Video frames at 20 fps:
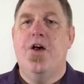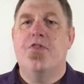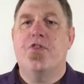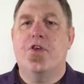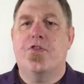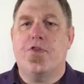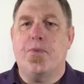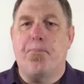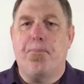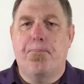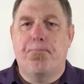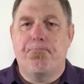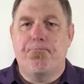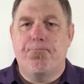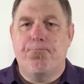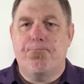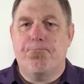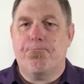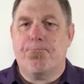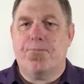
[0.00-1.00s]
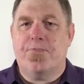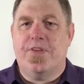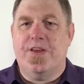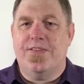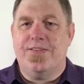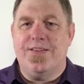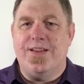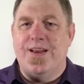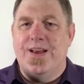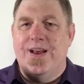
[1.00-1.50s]

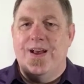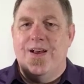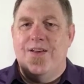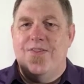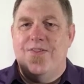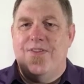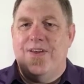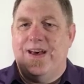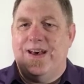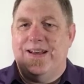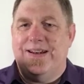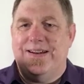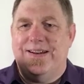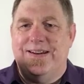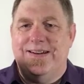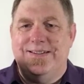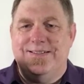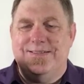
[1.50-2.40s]
that